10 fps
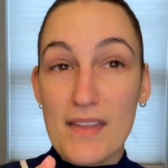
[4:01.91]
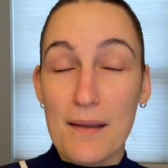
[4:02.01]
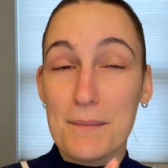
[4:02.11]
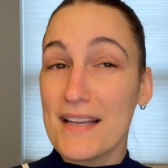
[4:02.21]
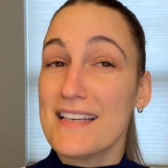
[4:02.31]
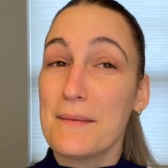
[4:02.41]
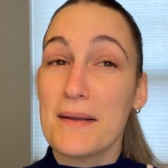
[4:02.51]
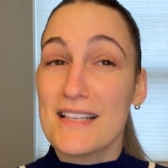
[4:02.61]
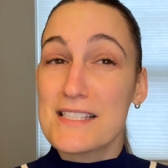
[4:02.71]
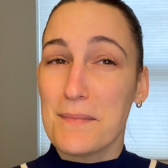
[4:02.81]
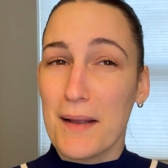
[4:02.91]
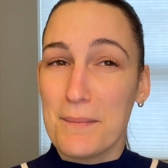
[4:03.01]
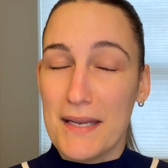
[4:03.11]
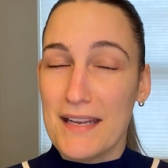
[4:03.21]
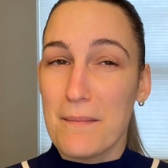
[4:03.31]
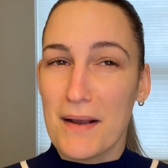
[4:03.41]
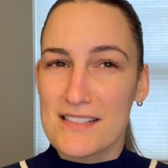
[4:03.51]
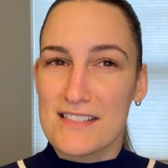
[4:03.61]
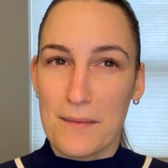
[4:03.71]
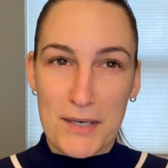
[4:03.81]
blend in, but this might be my
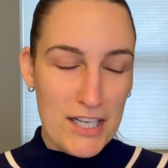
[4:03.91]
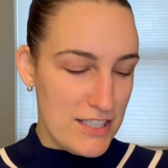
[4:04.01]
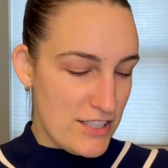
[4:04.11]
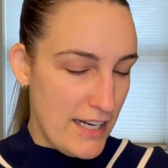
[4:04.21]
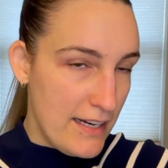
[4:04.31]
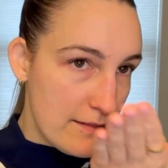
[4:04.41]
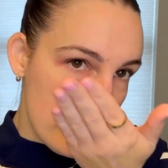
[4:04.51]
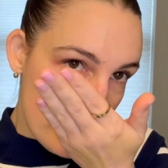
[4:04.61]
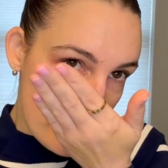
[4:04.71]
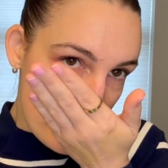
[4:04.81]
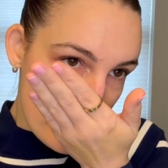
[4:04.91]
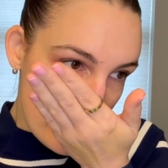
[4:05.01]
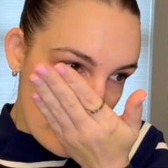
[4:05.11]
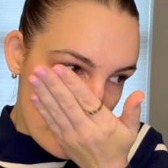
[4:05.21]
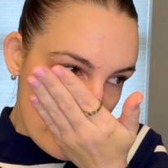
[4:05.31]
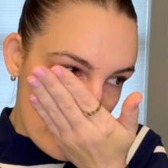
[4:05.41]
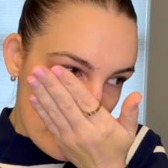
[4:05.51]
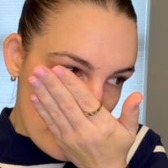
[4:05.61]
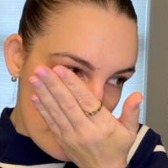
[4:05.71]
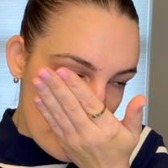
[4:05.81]
summer shade.
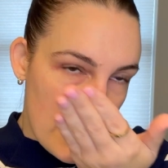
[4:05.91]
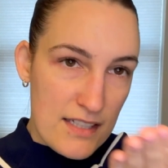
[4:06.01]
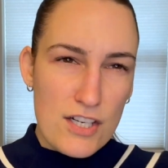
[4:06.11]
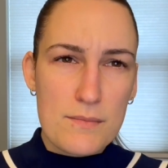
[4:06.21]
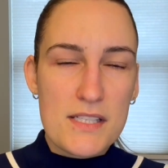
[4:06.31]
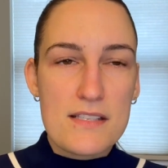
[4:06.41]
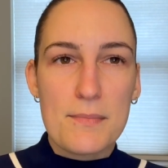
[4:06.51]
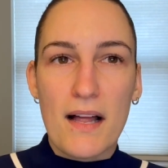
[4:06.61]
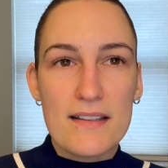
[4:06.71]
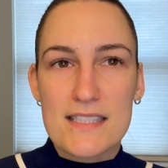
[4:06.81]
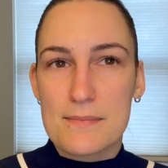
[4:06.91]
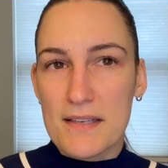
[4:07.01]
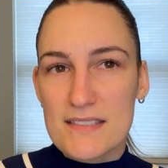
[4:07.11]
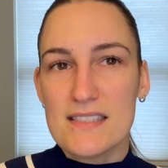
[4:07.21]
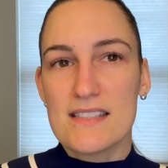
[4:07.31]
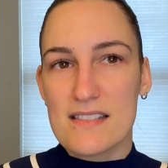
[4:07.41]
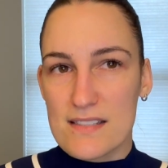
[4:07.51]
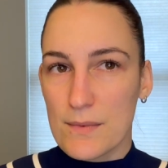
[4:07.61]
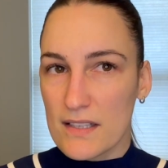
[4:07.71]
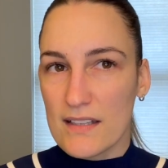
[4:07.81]
In terms of smell, it smells consistent
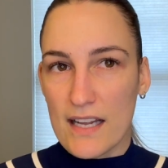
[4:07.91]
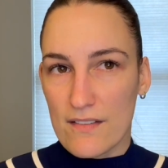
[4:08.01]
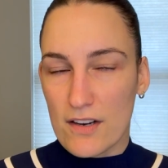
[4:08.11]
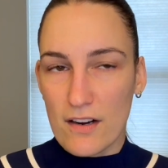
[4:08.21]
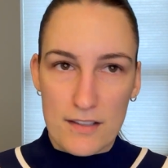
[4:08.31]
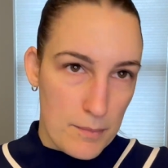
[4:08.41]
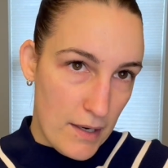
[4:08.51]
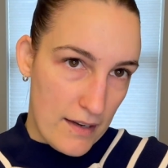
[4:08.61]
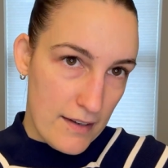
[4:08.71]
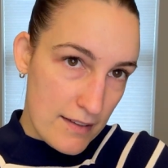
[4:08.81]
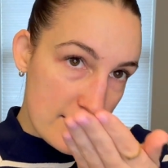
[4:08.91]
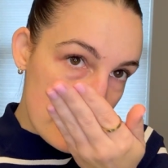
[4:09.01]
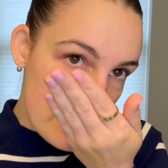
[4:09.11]
with a lot of their other products.